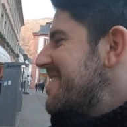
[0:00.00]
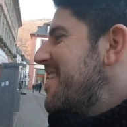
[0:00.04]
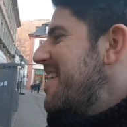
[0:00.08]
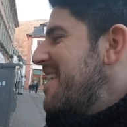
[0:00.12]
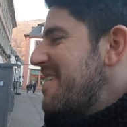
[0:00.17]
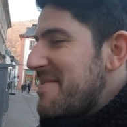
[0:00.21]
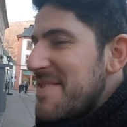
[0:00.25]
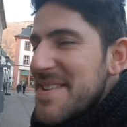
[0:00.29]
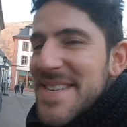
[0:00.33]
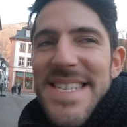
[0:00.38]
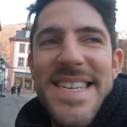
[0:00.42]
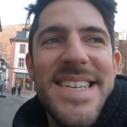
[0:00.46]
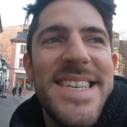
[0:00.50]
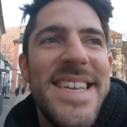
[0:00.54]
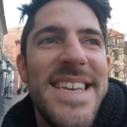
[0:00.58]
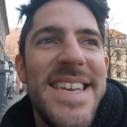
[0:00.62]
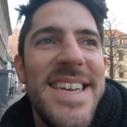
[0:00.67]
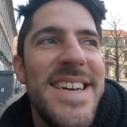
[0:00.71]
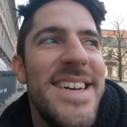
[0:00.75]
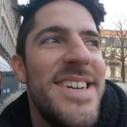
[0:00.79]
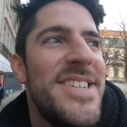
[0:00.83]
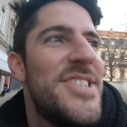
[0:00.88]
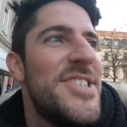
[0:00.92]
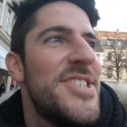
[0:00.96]
I visit
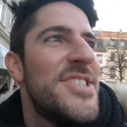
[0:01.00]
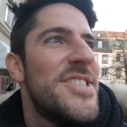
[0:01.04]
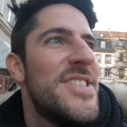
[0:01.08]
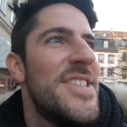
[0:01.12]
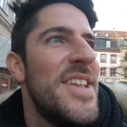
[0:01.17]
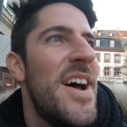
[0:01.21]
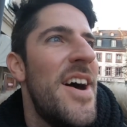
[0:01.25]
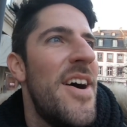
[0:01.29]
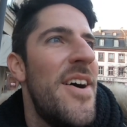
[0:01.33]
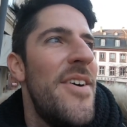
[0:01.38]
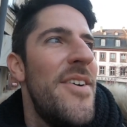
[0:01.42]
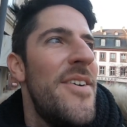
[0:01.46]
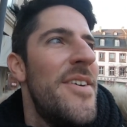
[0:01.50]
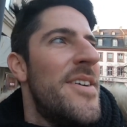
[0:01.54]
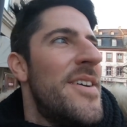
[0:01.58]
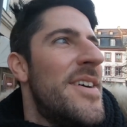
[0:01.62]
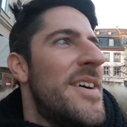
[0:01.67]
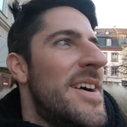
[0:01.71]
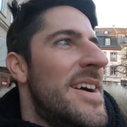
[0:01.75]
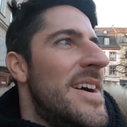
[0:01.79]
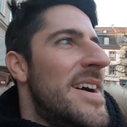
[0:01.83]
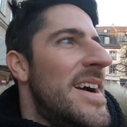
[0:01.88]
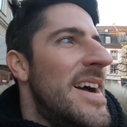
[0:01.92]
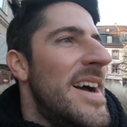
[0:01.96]
here just now
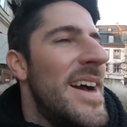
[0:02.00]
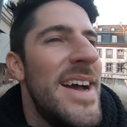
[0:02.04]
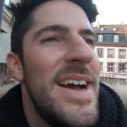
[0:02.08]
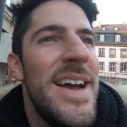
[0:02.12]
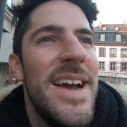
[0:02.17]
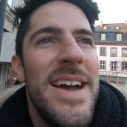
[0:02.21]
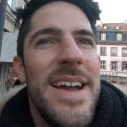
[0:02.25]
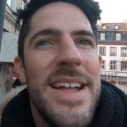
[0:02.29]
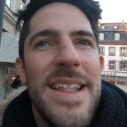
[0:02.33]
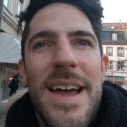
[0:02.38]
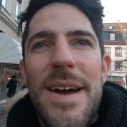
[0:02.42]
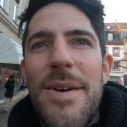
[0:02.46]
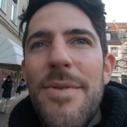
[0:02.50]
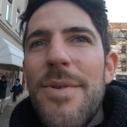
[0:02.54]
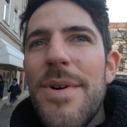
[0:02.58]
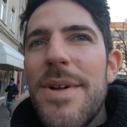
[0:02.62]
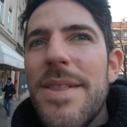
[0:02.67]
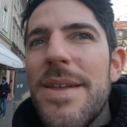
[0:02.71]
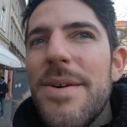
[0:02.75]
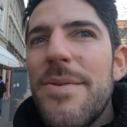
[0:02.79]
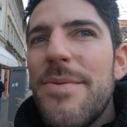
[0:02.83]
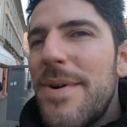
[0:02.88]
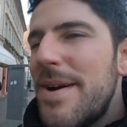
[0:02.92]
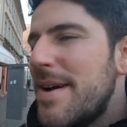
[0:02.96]
and I
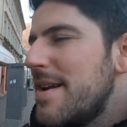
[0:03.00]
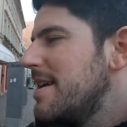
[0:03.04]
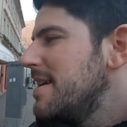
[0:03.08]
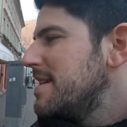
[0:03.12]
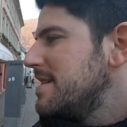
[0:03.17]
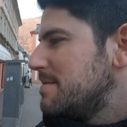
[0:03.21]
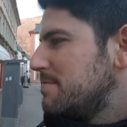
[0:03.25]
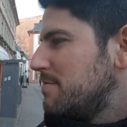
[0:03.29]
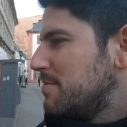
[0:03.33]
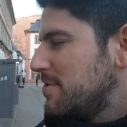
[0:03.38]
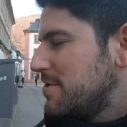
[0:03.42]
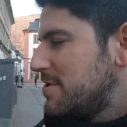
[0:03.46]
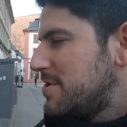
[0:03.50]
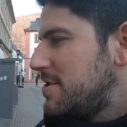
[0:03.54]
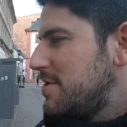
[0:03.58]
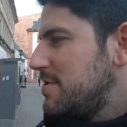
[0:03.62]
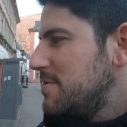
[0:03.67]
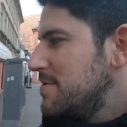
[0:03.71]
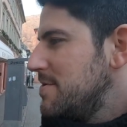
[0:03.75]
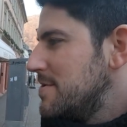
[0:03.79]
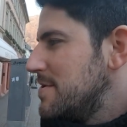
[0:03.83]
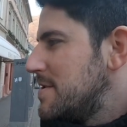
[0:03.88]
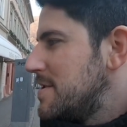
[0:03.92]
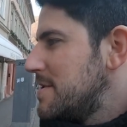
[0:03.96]
wonder where there is more
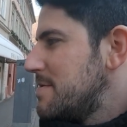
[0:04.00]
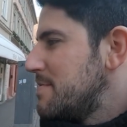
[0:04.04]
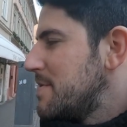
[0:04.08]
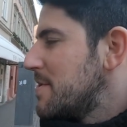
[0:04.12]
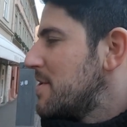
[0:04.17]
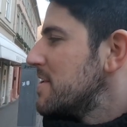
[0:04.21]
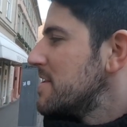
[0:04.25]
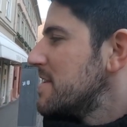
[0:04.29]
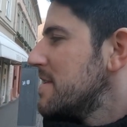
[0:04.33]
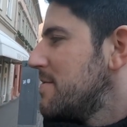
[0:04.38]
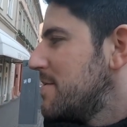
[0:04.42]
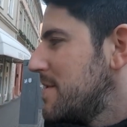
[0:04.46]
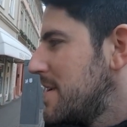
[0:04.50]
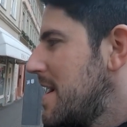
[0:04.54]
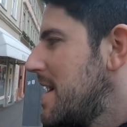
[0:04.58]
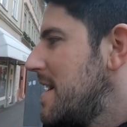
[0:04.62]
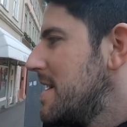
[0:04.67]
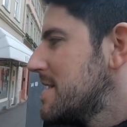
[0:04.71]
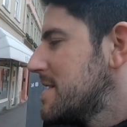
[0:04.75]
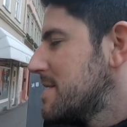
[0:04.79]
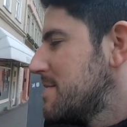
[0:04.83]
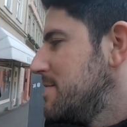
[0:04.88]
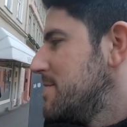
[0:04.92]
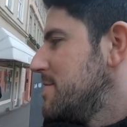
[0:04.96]
students, because I want to
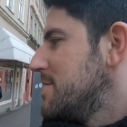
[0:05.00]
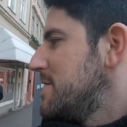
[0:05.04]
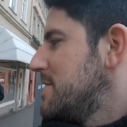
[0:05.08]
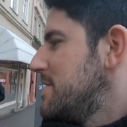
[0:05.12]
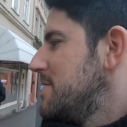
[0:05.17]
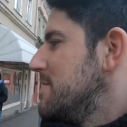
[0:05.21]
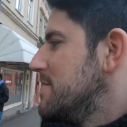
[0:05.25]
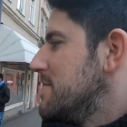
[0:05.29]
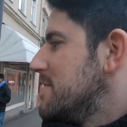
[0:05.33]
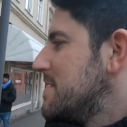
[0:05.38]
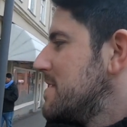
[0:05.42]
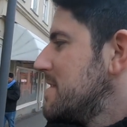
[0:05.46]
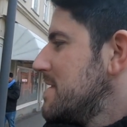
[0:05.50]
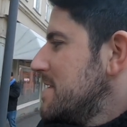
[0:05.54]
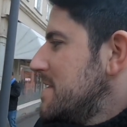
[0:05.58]
ask more students.